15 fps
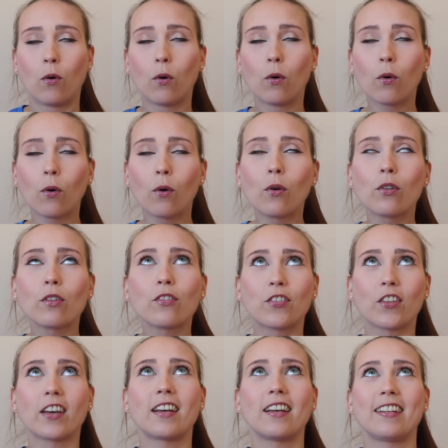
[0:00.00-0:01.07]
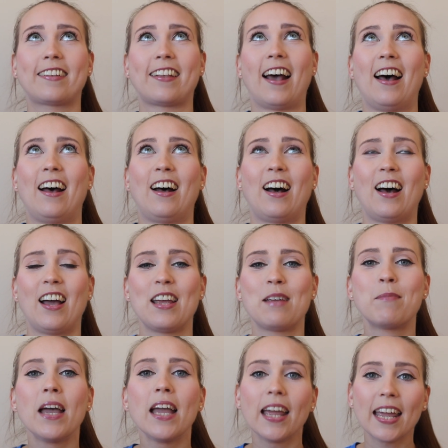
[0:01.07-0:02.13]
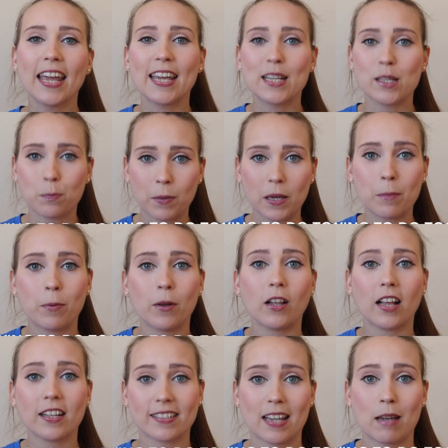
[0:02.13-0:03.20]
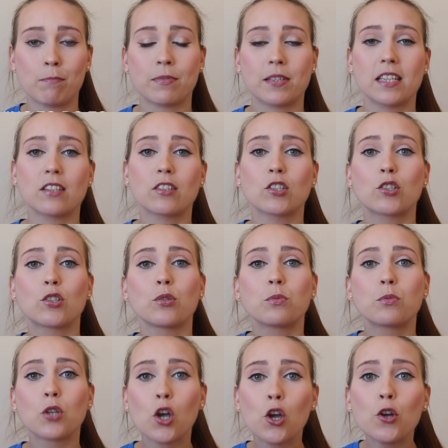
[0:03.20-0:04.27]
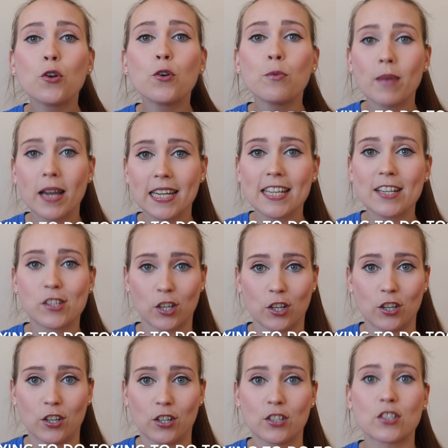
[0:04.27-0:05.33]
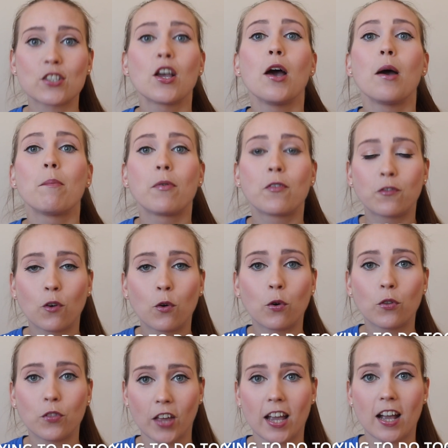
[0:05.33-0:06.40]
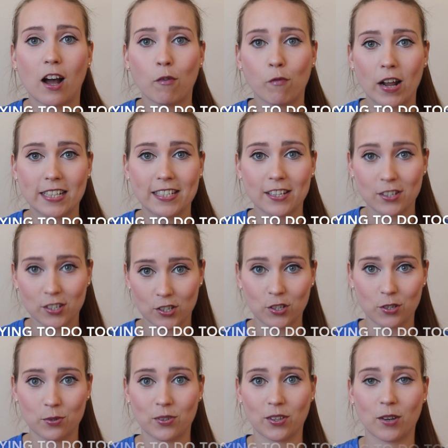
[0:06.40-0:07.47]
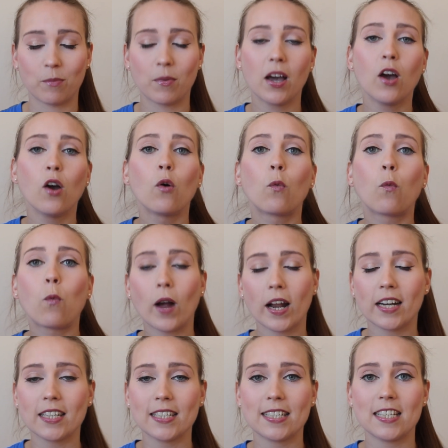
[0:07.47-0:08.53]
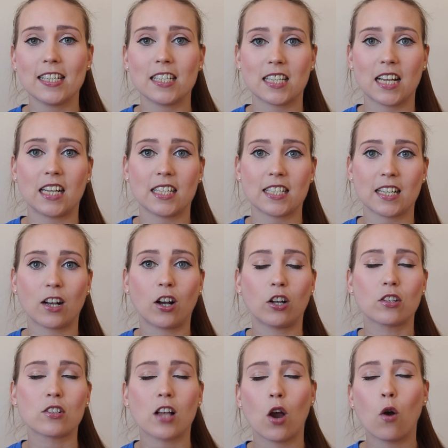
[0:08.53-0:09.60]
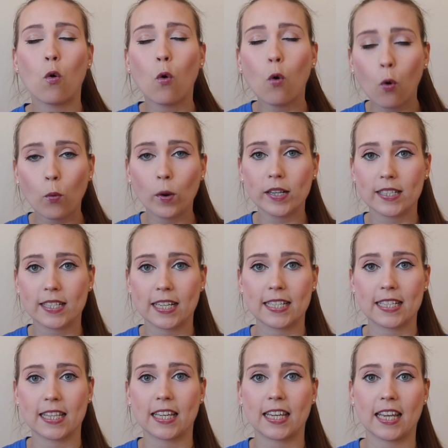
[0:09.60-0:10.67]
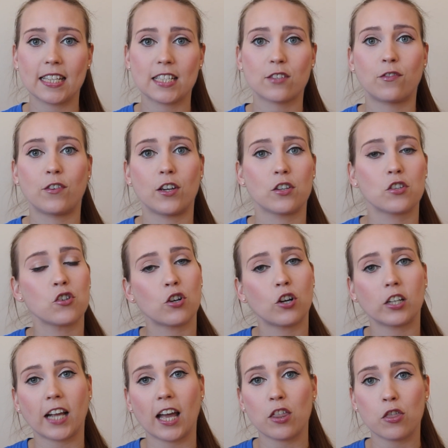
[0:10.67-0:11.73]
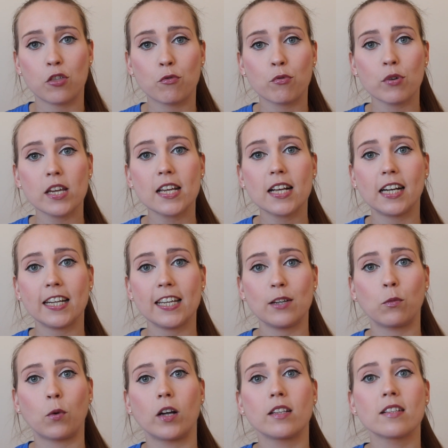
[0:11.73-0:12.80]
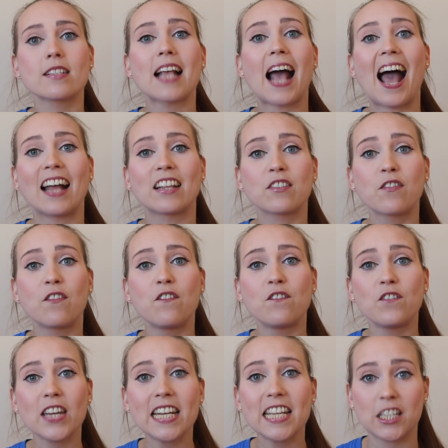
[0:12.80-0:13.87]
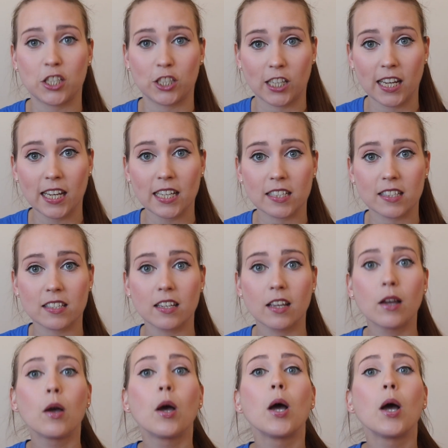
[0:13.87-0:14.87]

all the time is people attempting to do too many turns before they are ready to do them. When I teach à la secondes, I always say to the kids first, you've got to get 3 clean ones and finish it